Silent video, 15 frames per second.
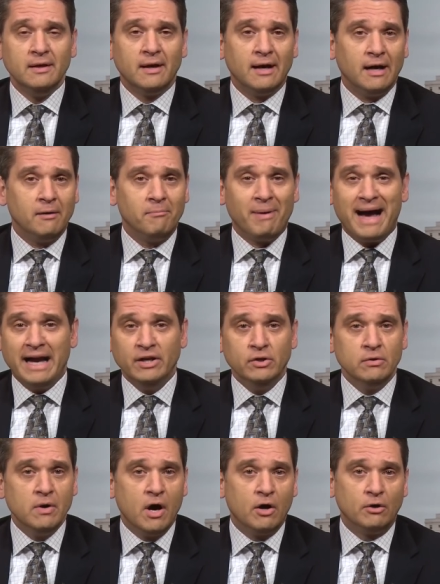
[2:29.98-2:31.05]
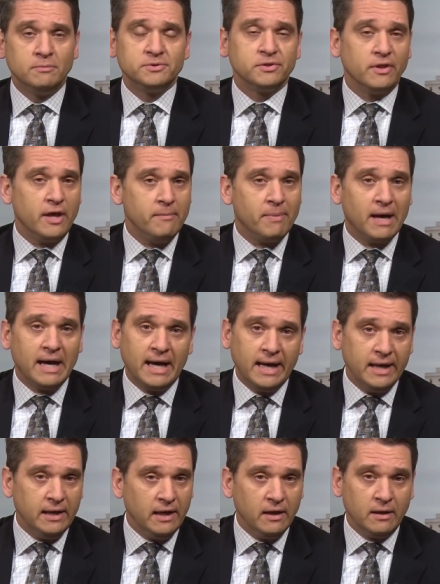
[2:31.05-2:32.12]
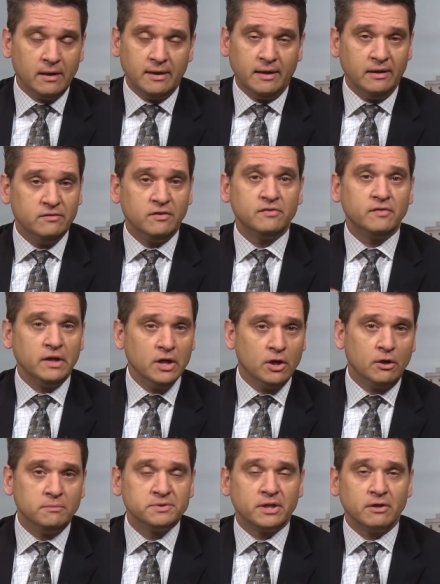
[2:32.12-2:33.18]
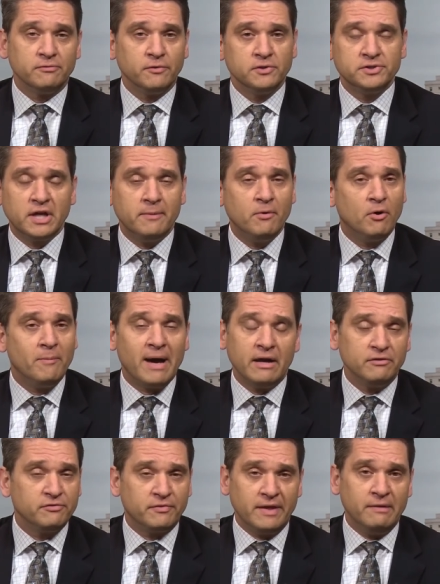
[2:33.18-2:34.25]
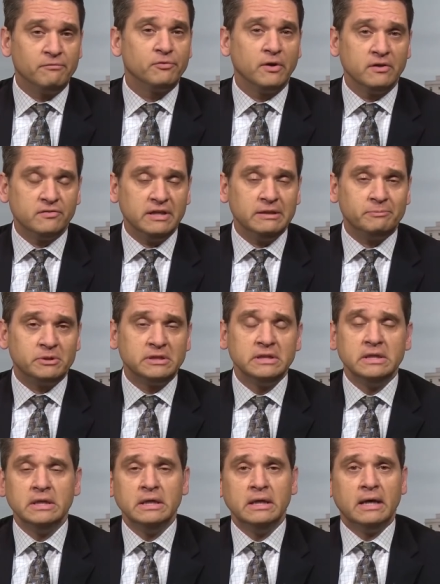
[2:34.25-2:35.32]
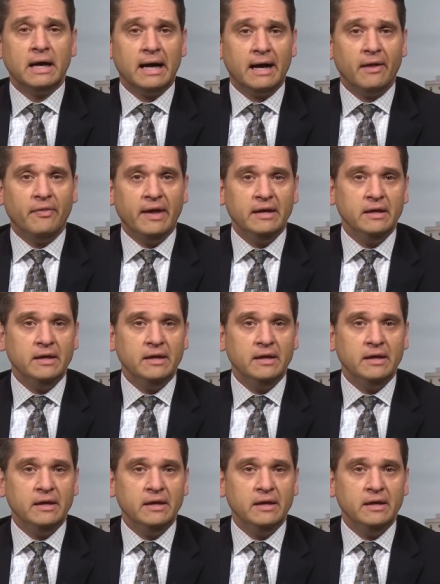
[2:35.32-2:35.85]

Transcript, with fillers: uh, buy new homes or they buy uh, existing homes that are first time homebuyers for them, for example, uh, they